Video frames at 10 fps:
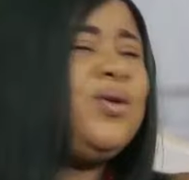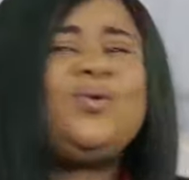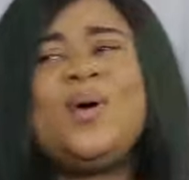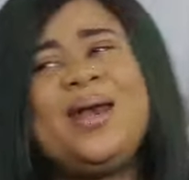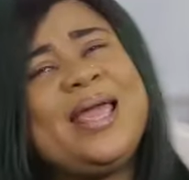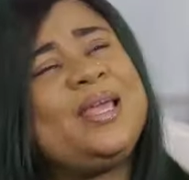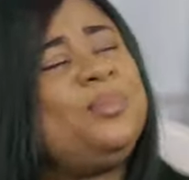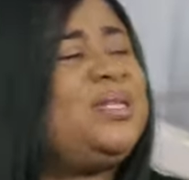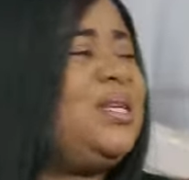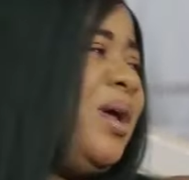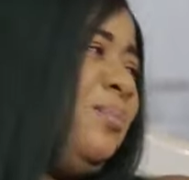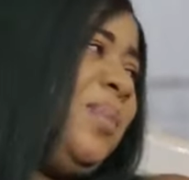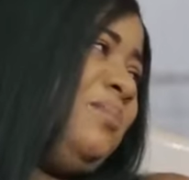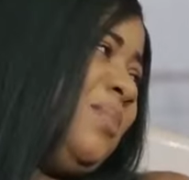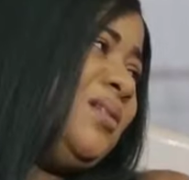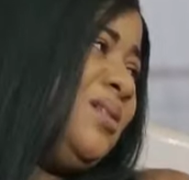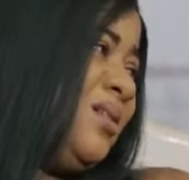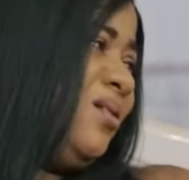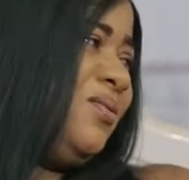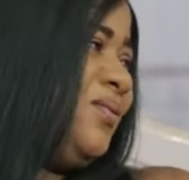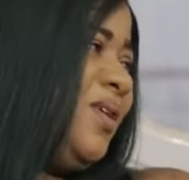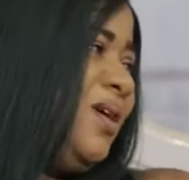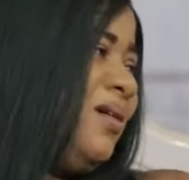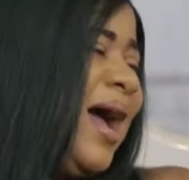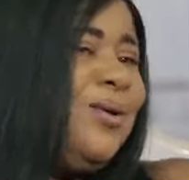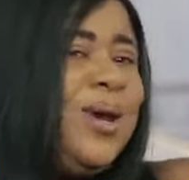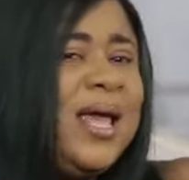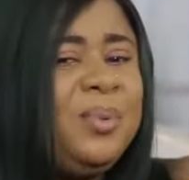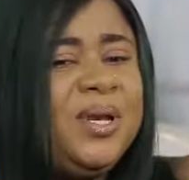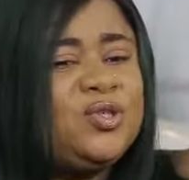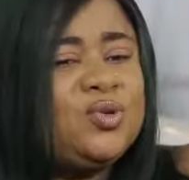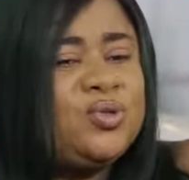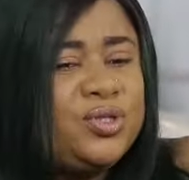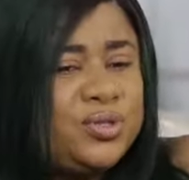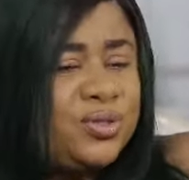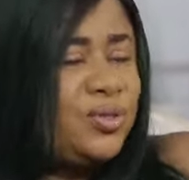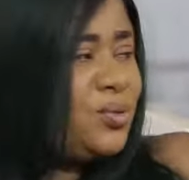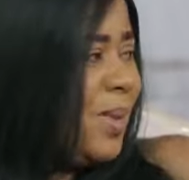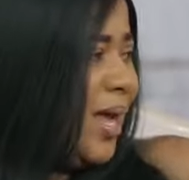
you know I like meeting my men myself. I don't like being introduced to